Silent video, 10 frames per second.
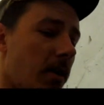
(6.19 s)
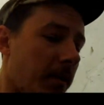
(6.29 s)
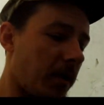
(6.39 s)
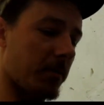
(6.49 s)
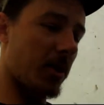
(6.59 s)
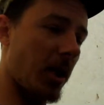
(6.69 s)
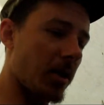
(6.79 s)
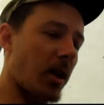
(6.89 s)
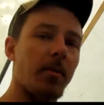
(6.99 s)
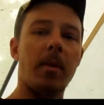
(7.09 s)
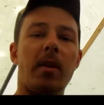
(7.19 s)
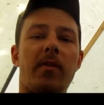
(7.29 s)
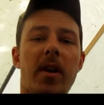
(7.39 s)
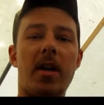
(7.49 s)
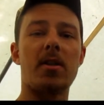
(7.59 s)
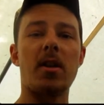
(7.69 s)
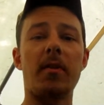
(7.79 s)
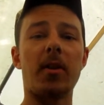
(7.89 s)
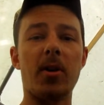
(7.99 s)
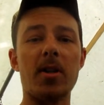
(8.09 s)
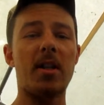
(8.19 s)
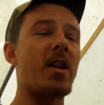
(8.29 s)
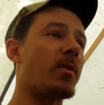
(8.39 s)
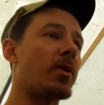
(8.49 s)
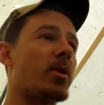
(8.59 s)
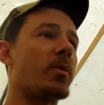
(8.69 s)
I'm starting not to be able to find stuff, but of course, as anyone knows,